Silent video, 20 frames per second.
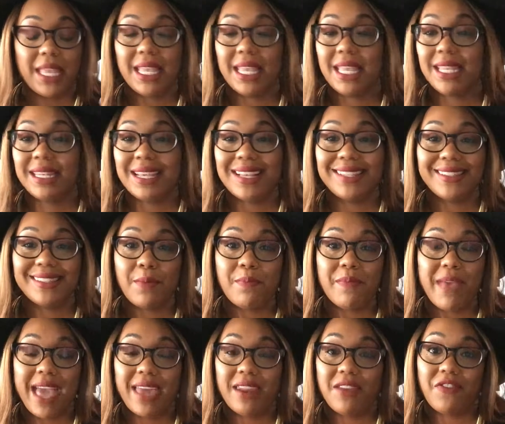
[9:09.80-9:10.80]
It doesn't
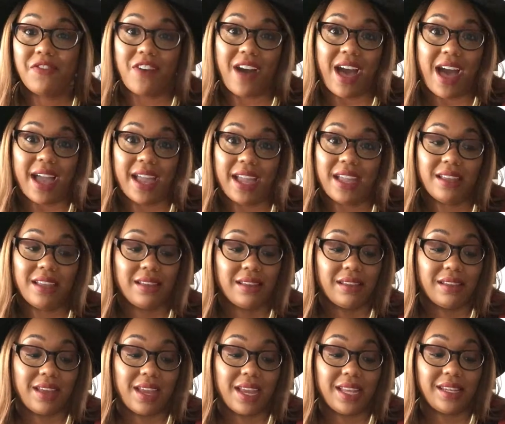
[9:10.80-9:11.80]
mattify.
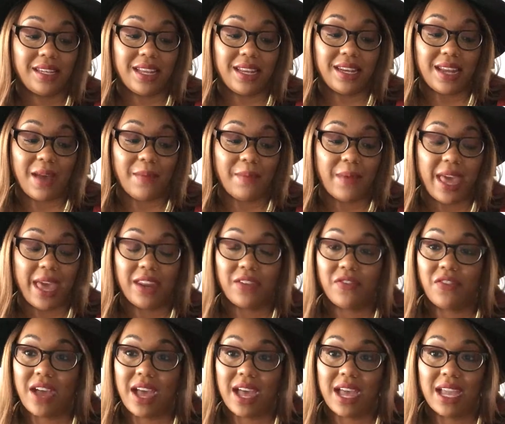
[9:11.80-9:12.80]
It did not
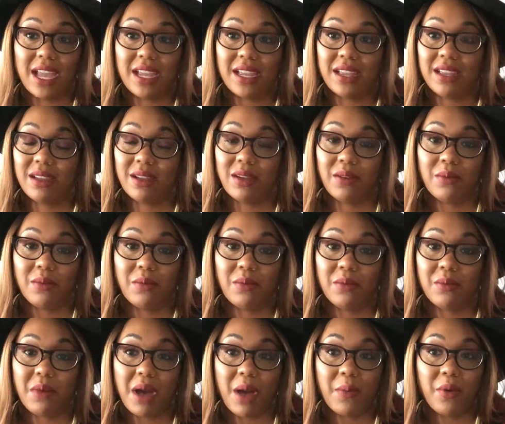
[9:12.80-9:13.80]
mattify
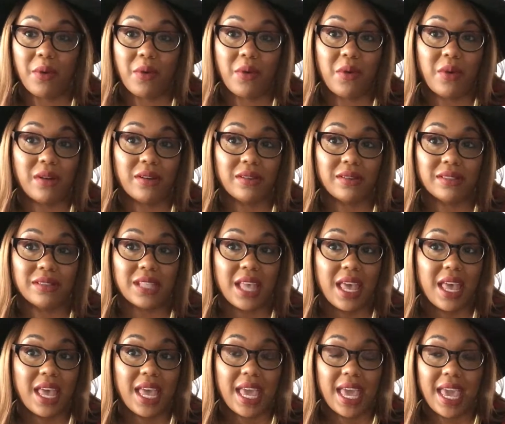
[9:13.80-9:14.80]
my pores
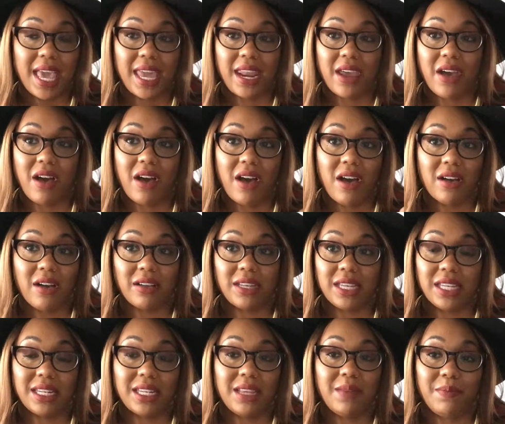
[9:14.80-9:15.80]
at all.
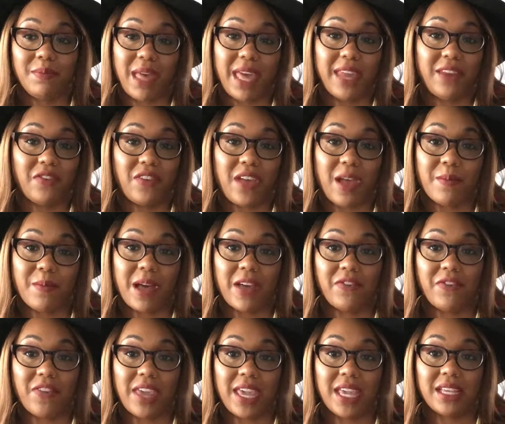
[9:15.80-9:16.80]
It didn't mattify my
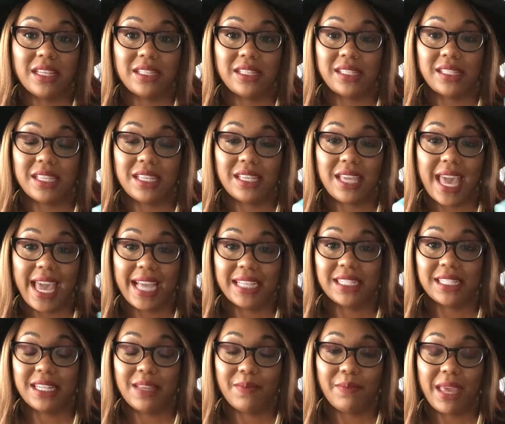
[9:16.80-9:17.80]
face. It
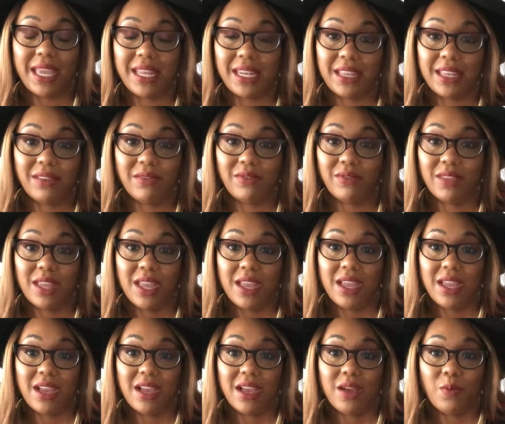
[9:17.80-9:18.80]
actually made it
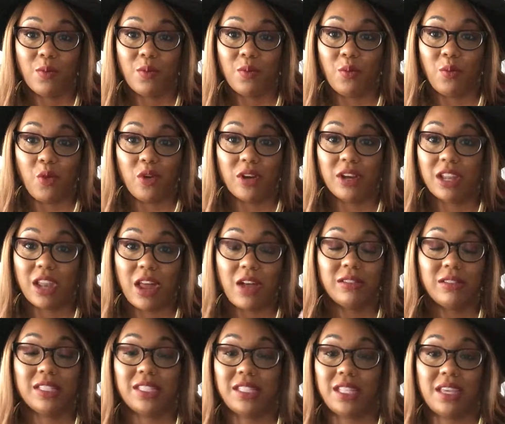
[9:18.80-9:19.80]
more
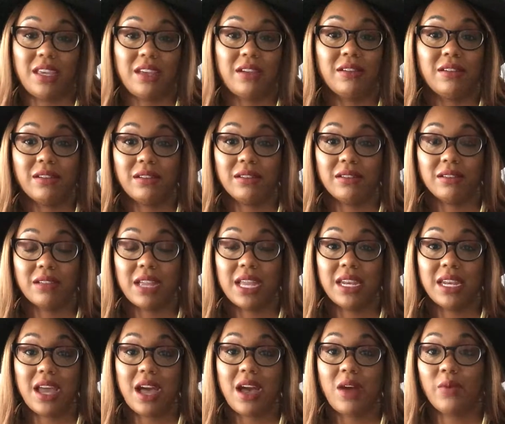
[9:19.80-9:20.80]
glossier,
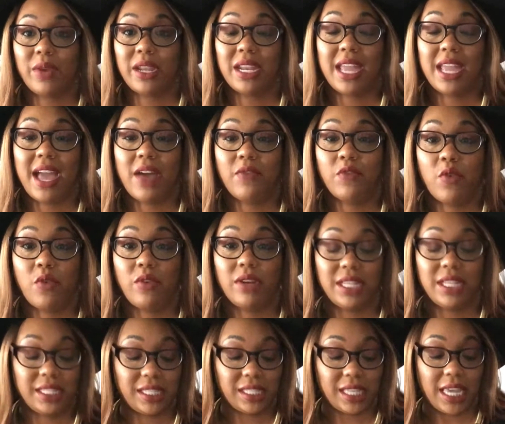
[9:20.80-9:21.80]
and I already have
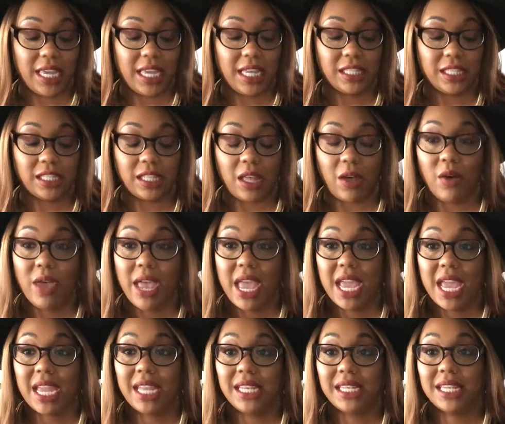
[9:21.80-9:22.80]
oily skin, so
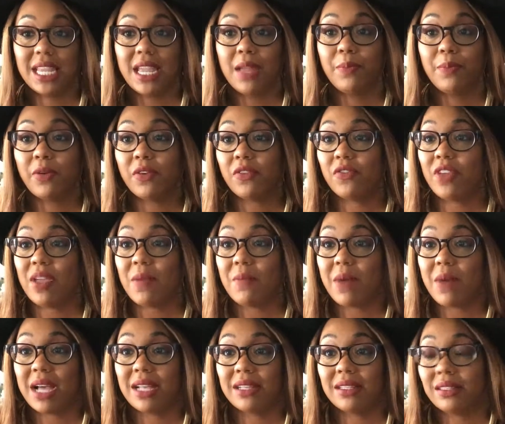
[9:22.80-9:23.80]
it didn't prevent
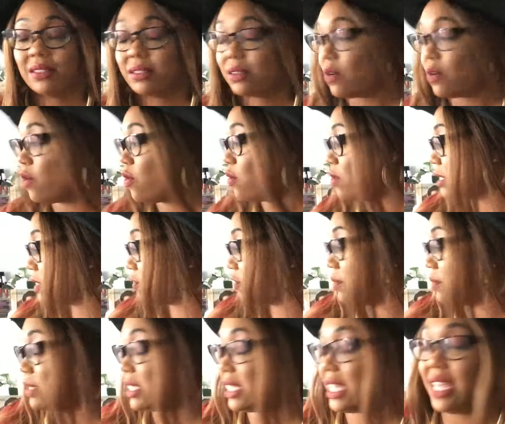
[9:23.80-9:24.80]
my oils
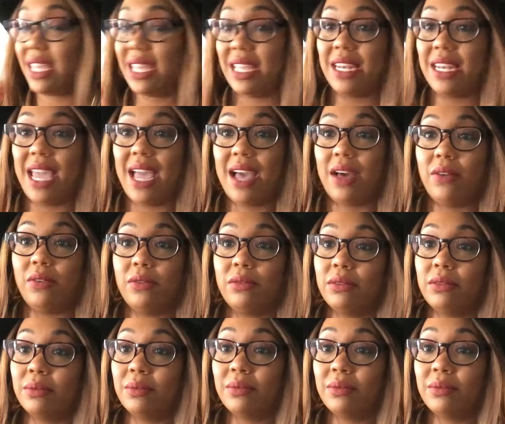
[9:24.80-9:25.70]
from seeking out,